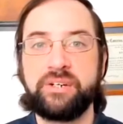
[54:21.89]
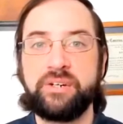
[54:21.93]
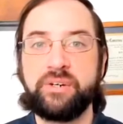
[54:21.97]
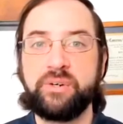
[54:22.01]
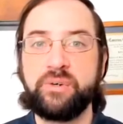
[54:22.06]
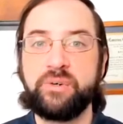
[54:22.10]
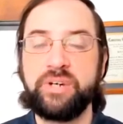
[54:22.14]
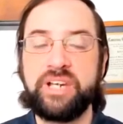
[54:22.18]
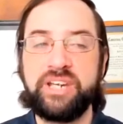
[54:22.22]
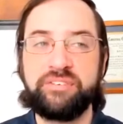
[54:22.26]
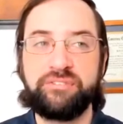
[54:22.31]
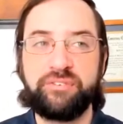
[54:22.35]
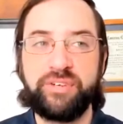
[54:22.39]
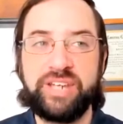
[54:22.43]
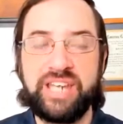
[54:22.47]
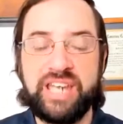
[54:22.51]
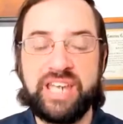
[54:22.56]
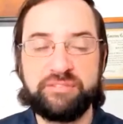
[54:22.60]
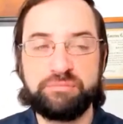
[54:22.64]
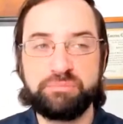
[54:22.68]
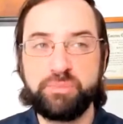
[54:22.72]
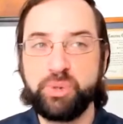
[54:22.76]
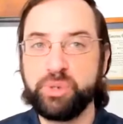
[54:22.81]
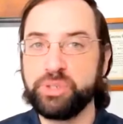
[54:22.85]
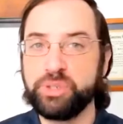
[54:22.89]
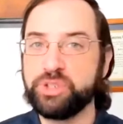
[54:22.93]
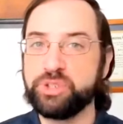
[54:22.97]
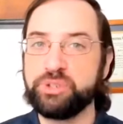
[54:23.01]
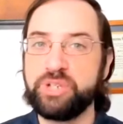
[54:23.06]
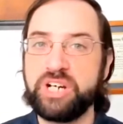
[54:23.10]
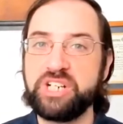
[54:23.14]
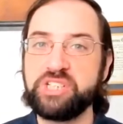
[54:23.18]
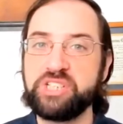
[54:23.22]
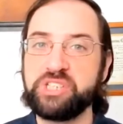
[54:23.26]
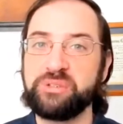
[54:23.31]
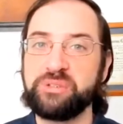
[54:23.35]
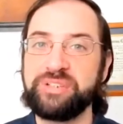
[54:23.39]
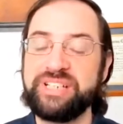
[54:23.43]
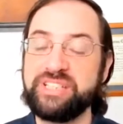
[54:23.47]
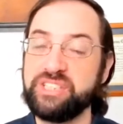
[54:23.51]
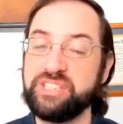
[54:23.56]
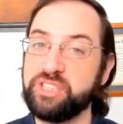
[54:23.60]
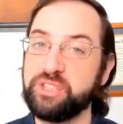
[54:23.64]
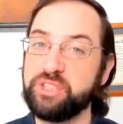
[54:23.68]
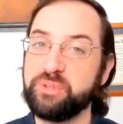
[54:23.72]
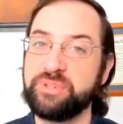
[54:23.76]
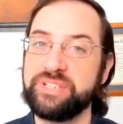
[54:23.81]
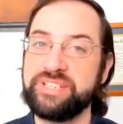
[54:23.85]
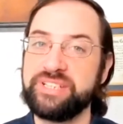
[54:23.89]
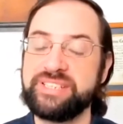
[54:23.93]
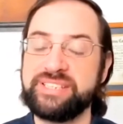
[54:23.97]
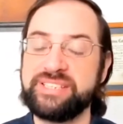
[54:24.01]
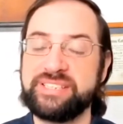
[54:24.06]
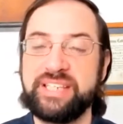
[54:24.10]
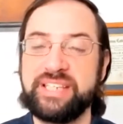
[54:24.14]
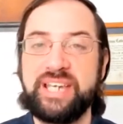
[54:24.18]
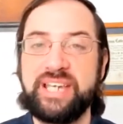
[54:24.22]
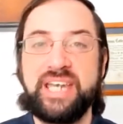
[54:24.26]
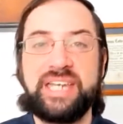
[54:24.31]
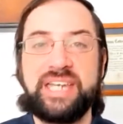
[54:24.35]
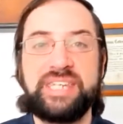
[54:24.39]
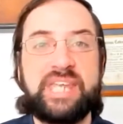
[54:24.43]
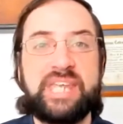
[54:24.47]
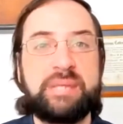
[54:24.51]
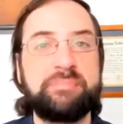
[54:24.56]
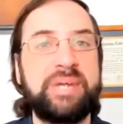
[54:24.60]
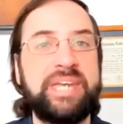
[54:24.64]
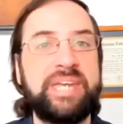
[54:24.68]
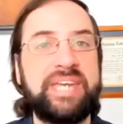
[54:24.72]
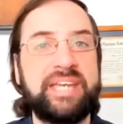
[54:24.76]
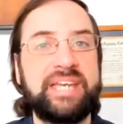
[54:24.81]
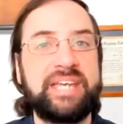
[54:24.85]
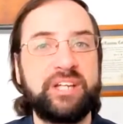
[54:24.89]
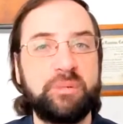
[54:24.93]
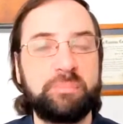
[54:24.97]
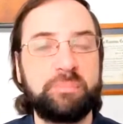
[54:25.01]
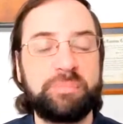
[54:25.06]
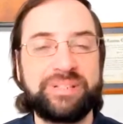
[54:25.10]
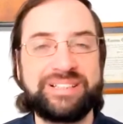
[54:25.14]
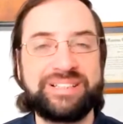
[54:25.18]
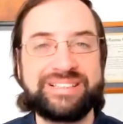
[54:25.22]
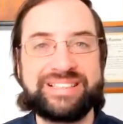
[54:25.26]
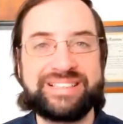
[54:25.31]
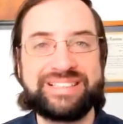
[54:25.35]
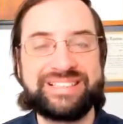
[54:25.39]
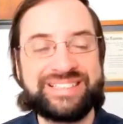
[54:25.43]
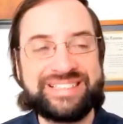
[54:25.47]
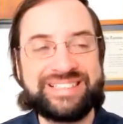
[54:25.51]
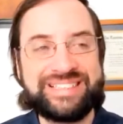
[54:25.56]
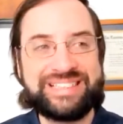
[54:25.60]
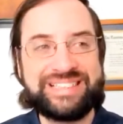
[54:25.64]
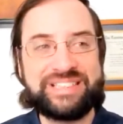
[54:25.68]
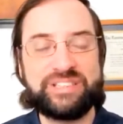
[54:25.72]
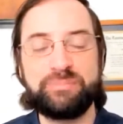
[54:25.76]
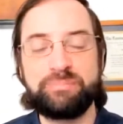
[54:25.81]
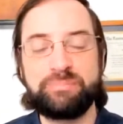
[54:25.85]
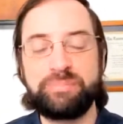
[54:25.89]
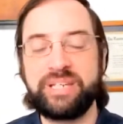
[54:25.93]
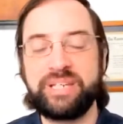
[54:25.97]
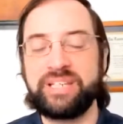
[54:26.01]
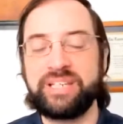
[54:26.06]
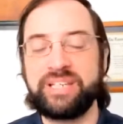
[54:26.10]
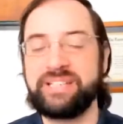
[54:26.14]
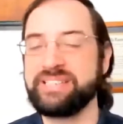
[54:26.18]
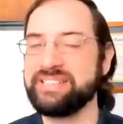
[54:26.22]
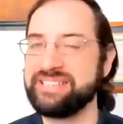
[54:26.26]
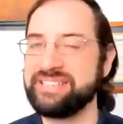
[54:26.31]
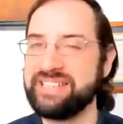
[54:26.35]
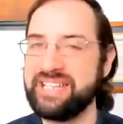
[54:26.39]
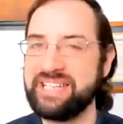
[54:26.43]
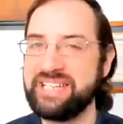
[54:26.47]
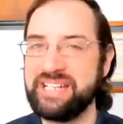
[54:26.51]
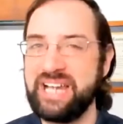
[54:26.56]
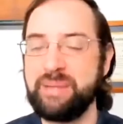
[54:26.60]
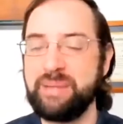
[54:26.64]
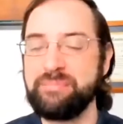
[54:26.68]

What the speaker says: So if we have more treasury issuance, that may help a little bit.